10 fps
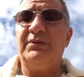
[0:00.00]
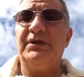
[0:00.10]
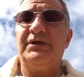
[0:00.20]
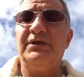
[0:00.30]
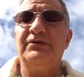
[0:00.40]

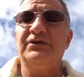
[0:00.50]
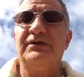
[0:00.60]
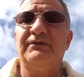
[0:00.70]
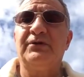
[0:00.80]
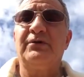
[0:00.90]
many
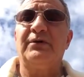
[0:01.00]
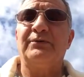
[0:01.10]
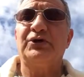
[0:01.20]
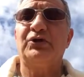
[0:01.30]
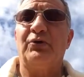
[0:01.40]
years, even though I
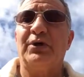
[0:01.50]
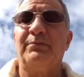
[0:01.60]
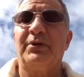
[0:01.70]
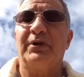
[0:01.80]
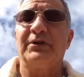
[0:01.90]
was showing
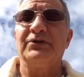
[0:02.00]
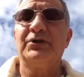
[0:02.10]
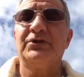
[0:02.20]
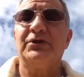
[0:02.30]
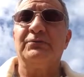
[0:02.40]
up on a
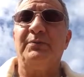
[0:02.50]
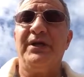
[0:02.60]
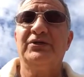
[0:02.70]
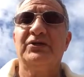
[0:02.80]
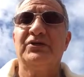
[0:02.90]
consistent
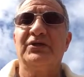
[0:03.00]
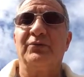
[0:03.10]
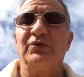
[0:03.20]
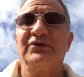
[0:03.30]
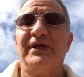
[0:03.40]
basis
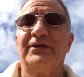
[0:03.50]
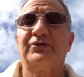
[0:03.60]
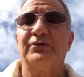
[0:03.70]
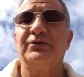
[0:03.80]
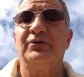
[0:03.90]
and was
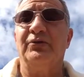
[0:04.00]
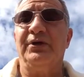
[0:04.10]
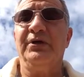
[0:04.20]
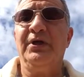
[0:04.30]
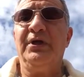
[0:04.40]
actually
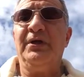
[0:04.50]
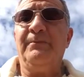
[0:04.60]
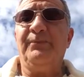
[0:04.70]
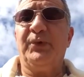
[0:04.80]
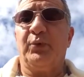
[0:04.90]
doing
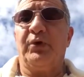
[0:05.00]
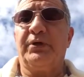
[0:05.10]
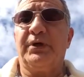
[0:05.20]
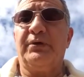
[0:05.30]
the work.